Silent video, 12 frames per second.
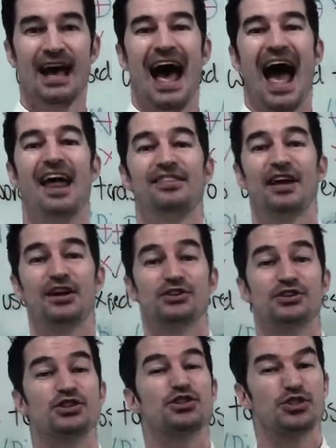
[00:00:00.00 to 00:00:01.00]
And
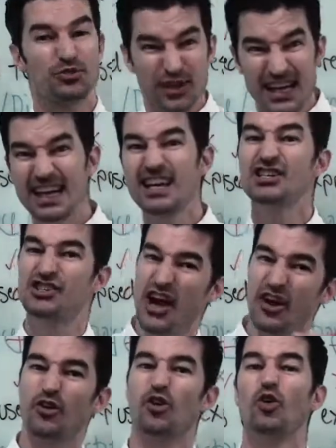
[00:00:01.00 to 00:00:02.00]
there's three
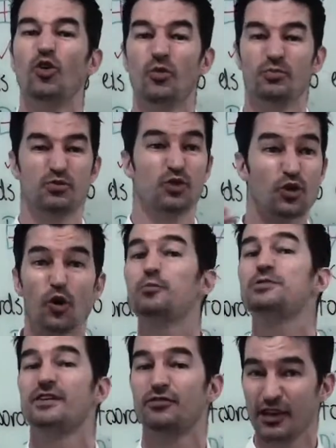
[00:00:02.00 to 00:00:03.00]
general groups
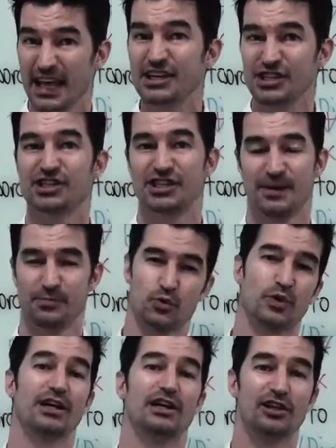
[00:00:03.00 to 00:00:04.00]
of relationships we're
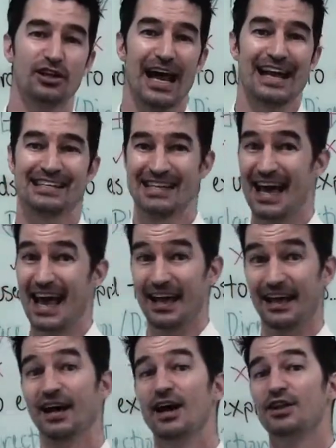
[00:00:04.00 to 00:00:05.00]
going to look at
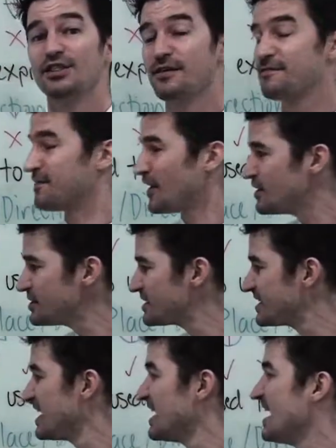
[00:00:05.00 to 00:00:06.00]
today. The
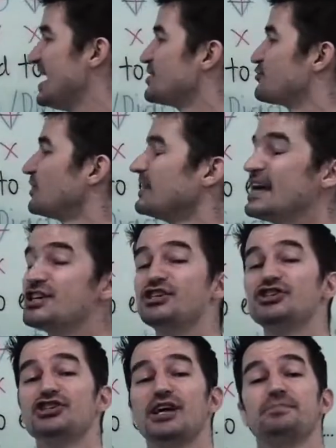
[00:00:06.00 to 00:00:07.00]
first is
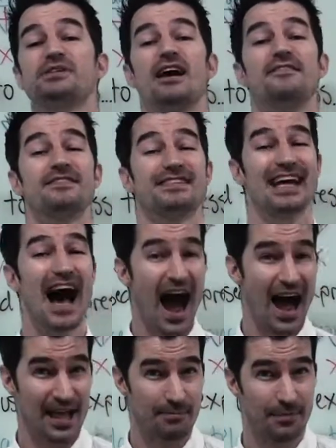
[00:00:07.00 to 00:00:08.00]
relationships of
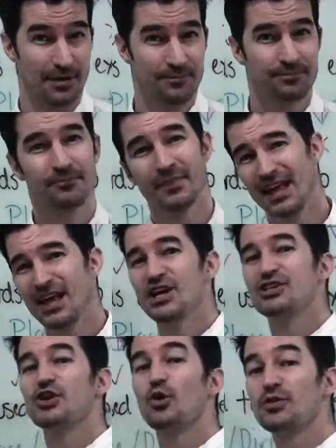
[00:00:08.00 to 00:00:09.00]
time.
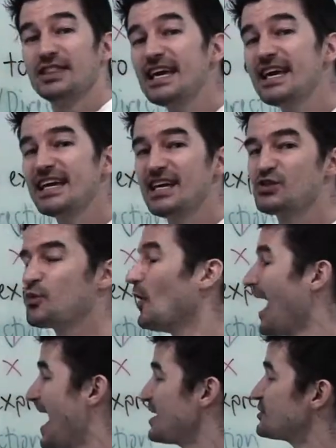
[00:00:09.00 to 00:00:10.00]
So these will
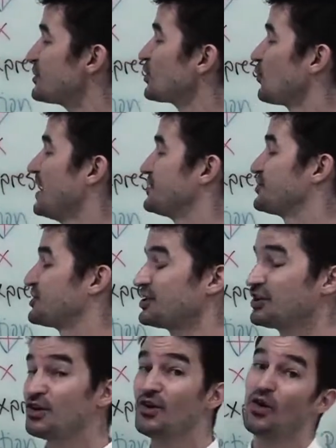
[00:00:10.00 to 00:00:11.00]
answer the
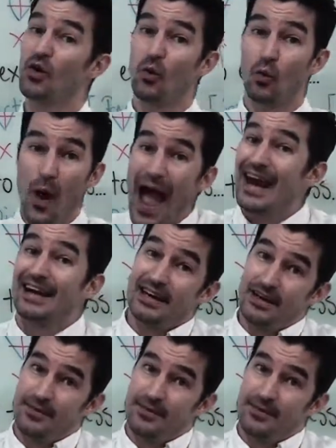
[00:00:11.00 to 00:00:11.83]
question, when?